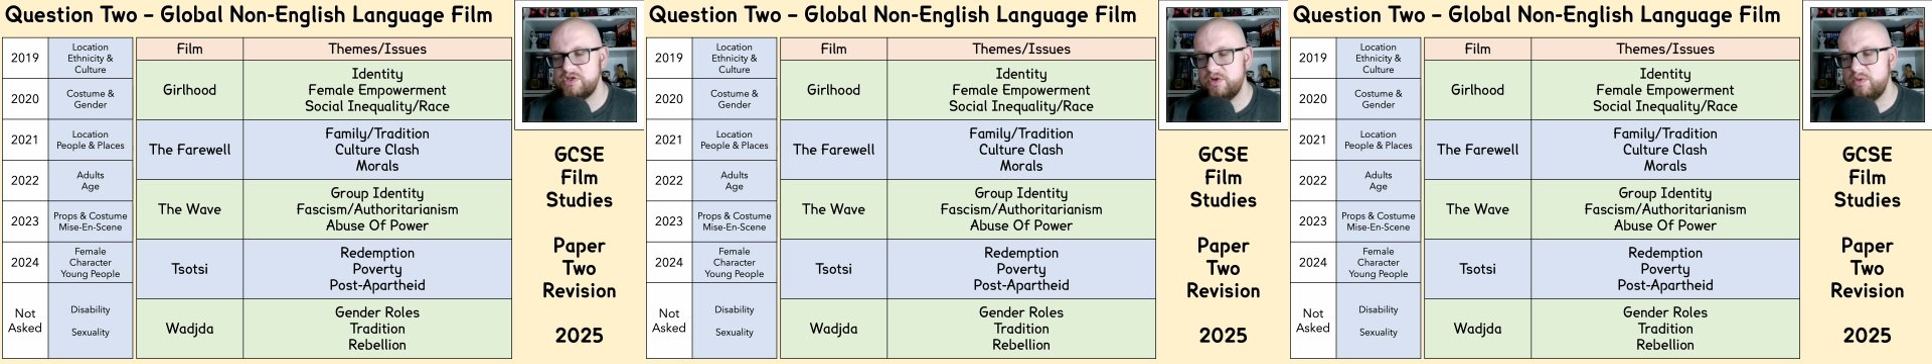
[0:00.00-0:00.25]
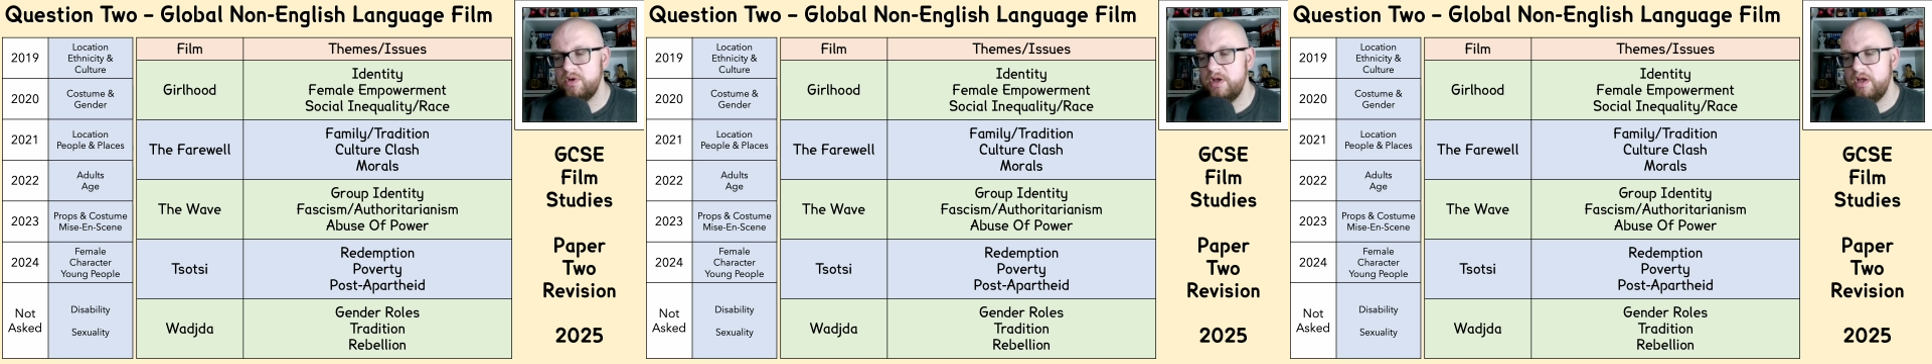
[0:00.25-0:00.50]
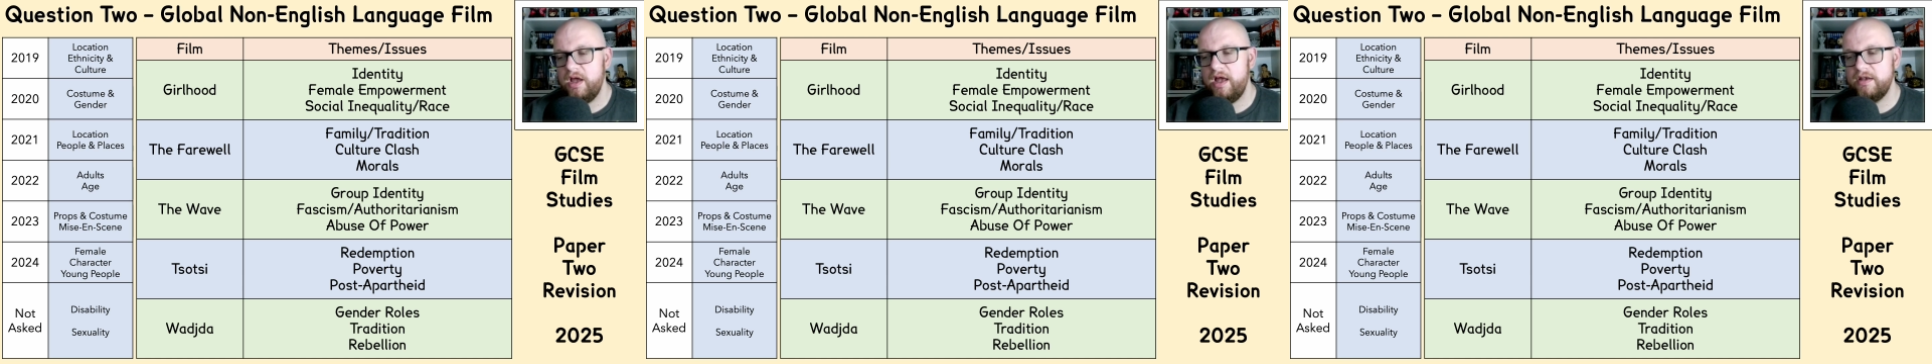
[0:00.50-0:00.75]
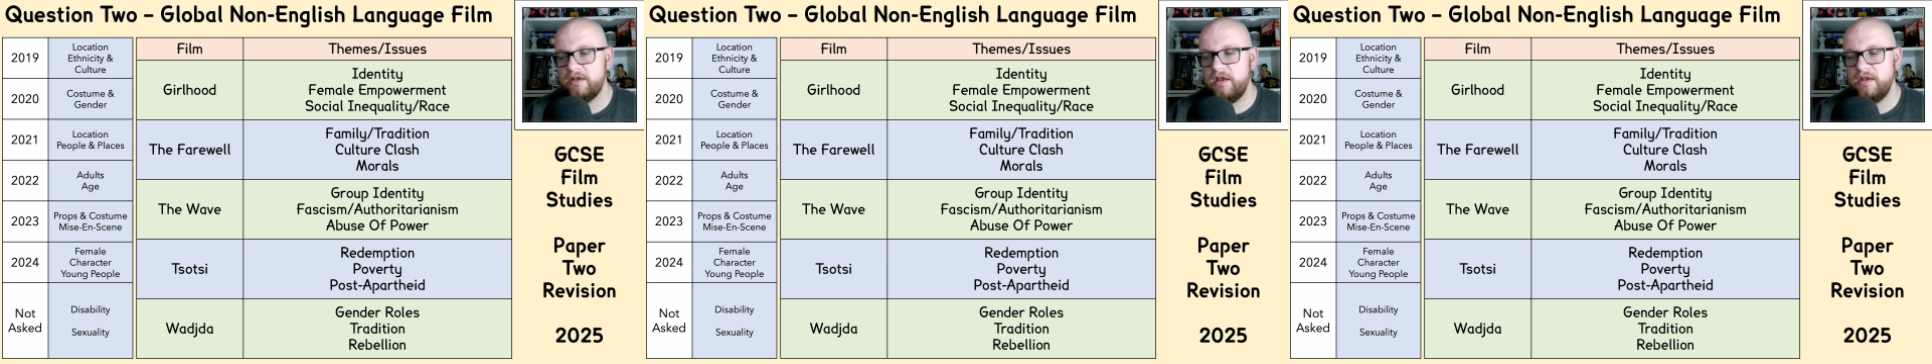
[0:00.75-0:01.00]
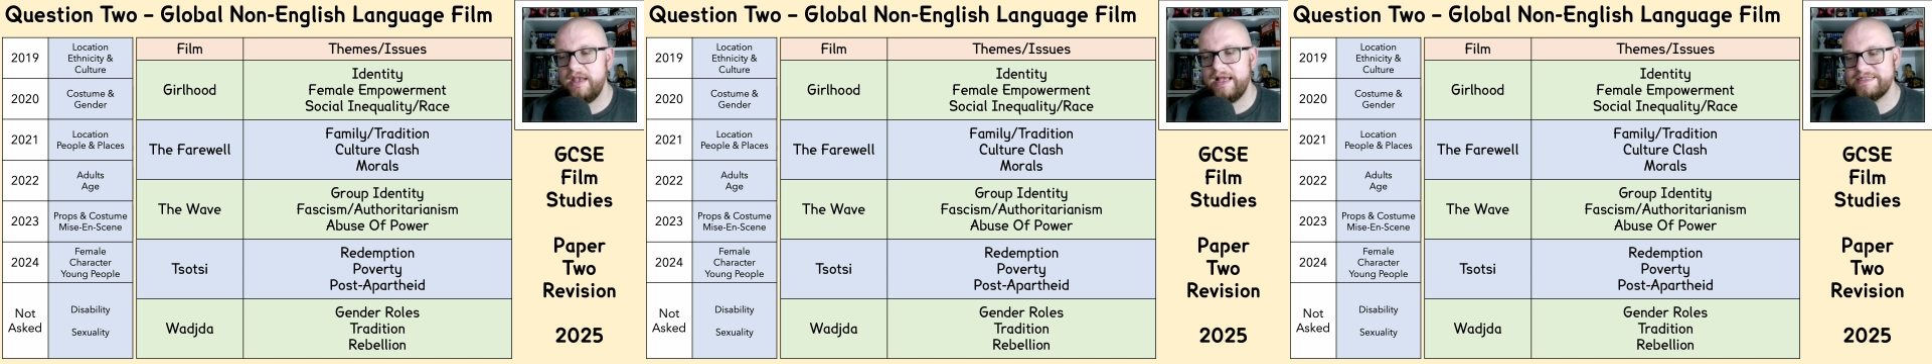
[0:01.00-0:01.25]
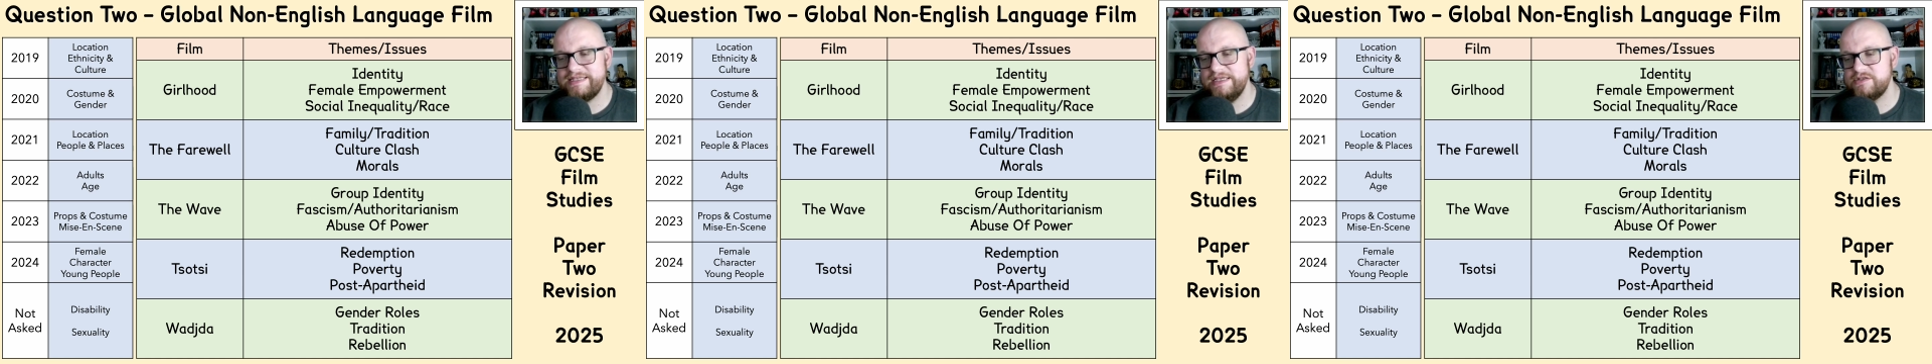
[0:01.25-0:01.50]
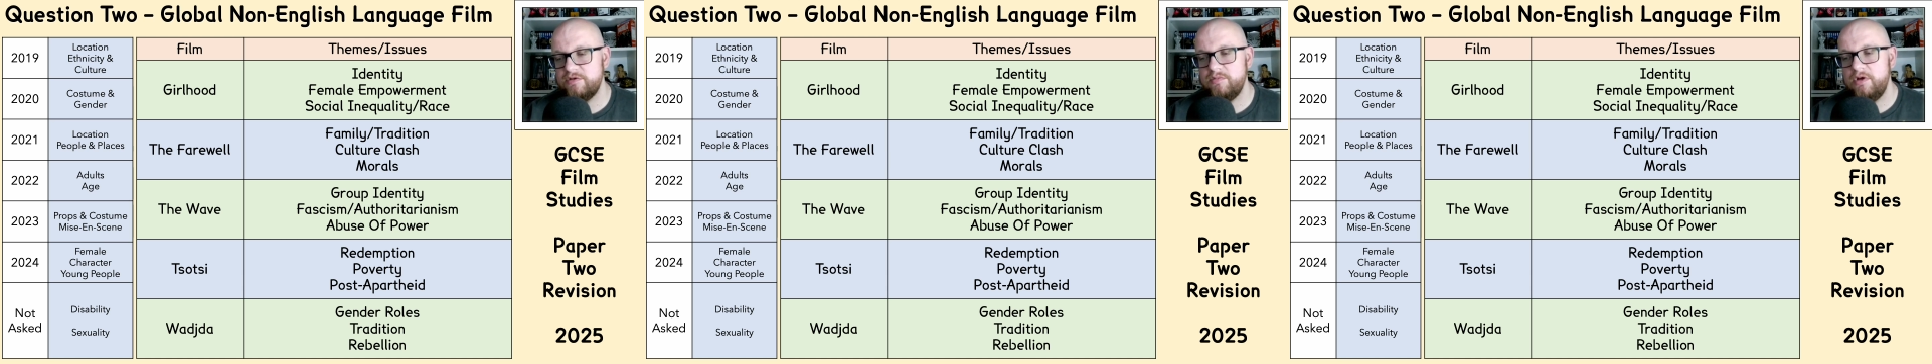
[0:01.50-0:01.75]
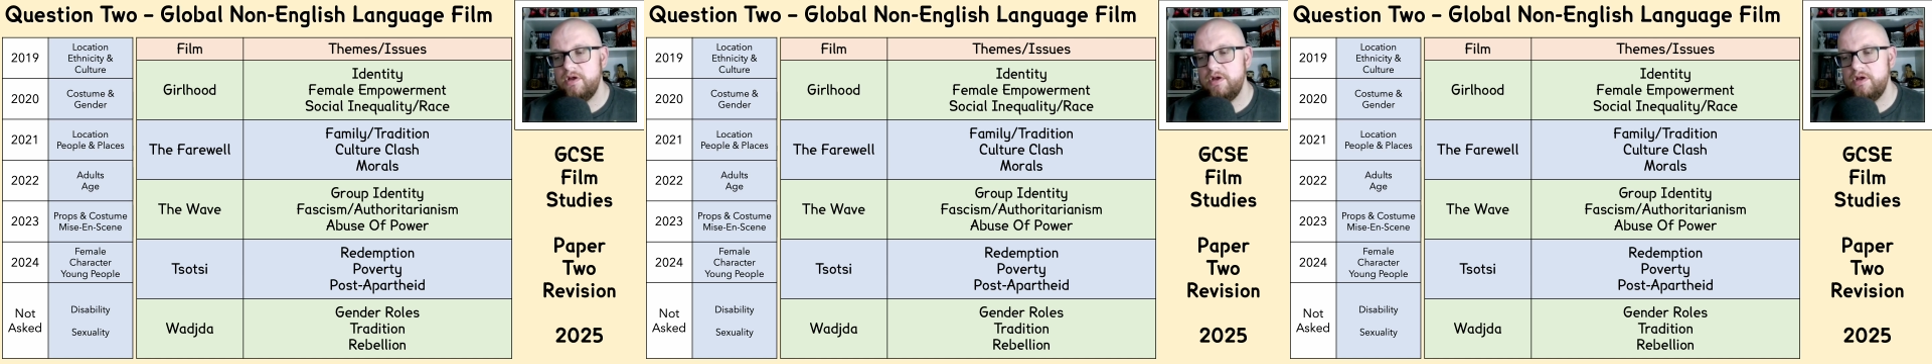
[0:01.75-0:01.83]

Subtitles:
II and Nazism.